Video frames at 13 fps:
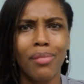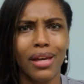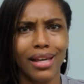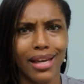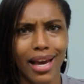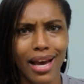
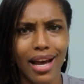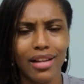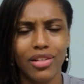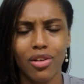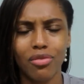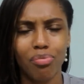But
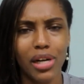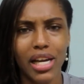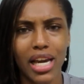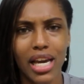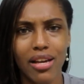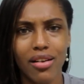yeah, don't
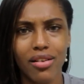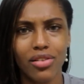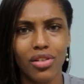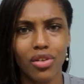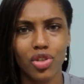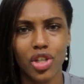bring
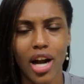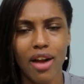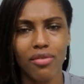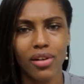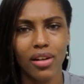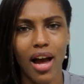heels. Don't
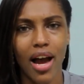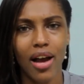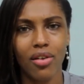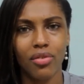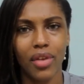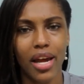try and
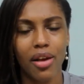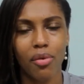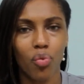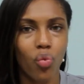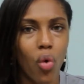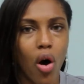rely on
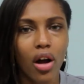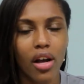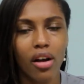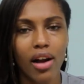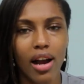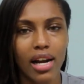like
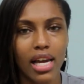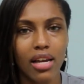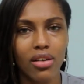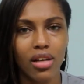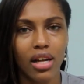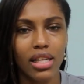walking around
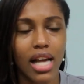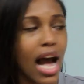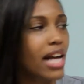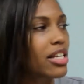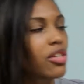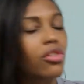in heels all the
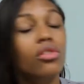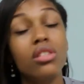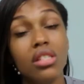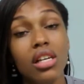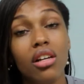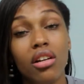time.
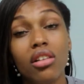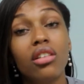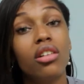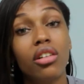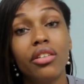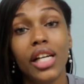You'll see
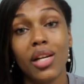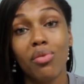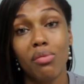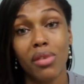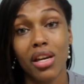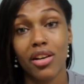the
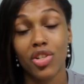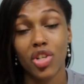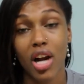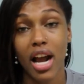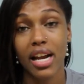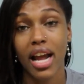Korean women here
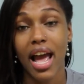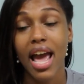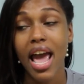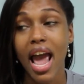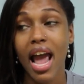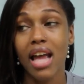trying
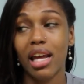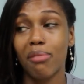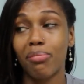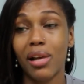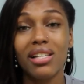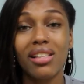that, and
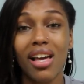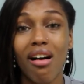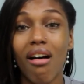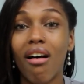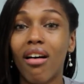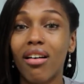like bless
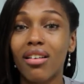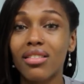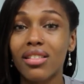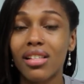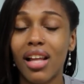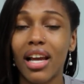their
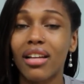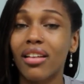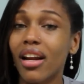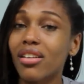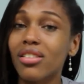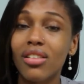hearts,
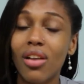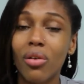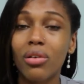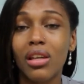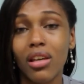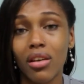like they're
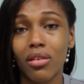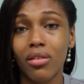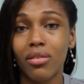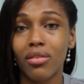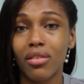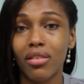so
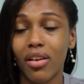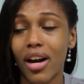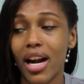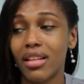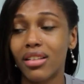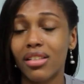cute.
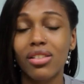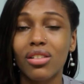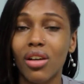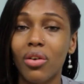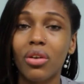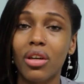All right, they're
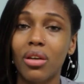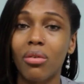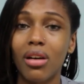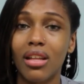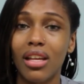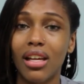so
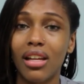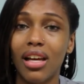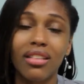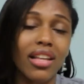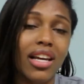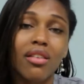cute with
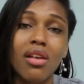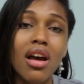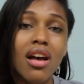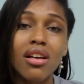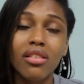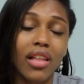it. Like
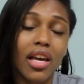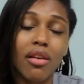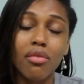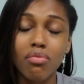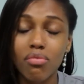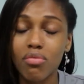they
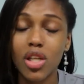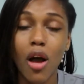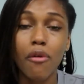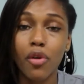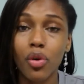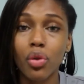
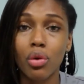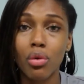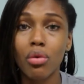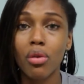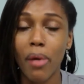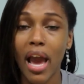suffer
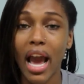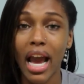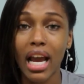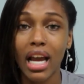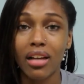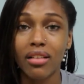through the
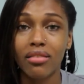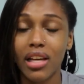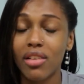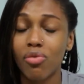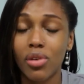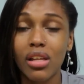pain.
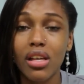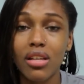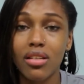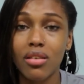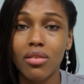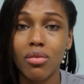They
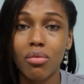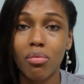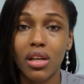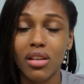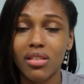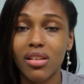really do
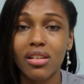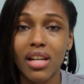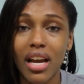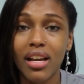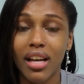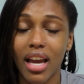because they're
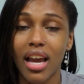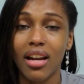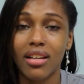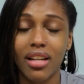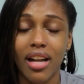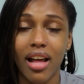
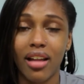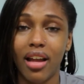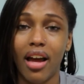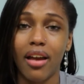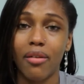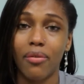dedicated to
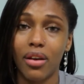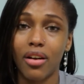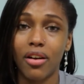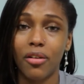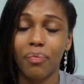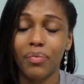that life.
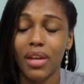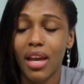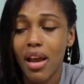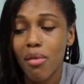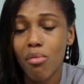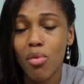You know,
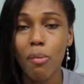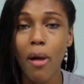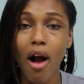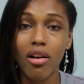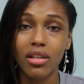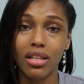
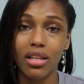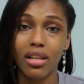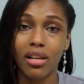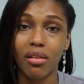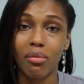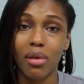more power
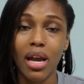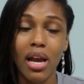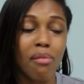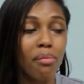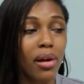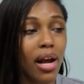to them.
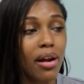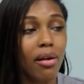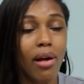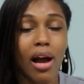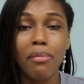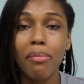But
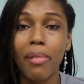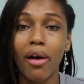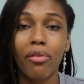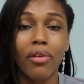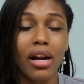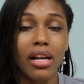I know I'd be
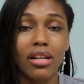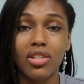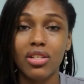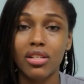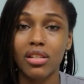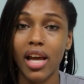about ready
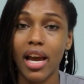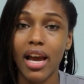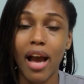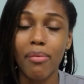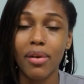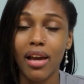to just
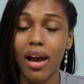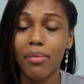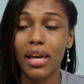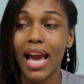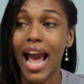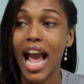like
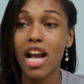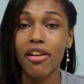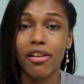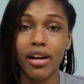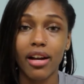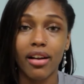I'd be
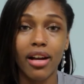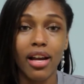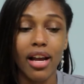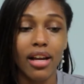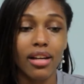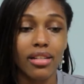angry
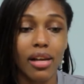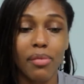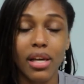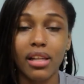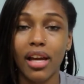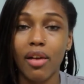because
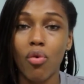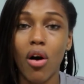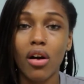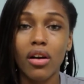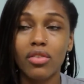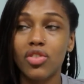I mean like
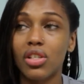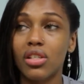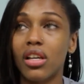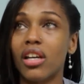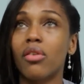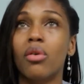walking
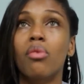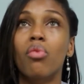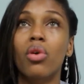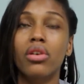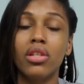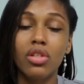just like
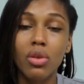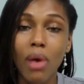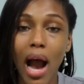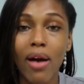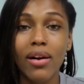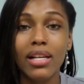more than
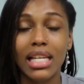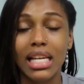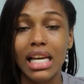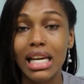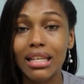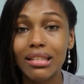2 hours
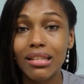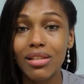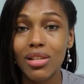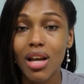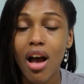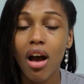in
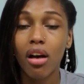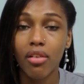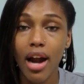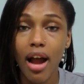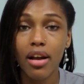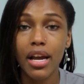heels
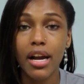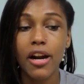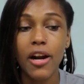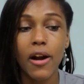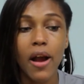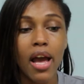around
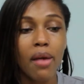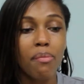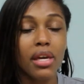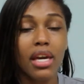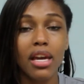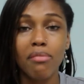here
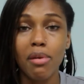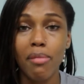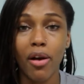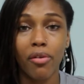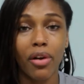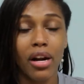be getting
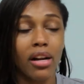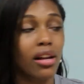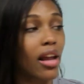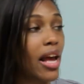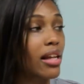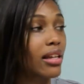me about ready
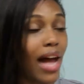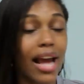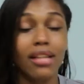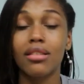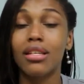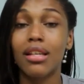to like
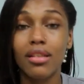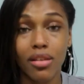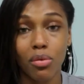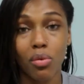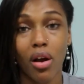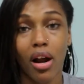light into
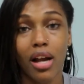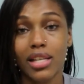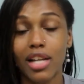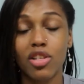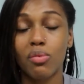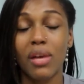someone
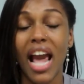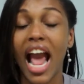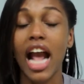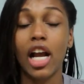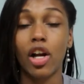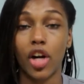because I just
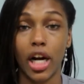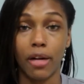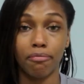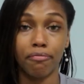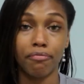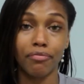be
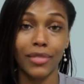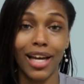angry.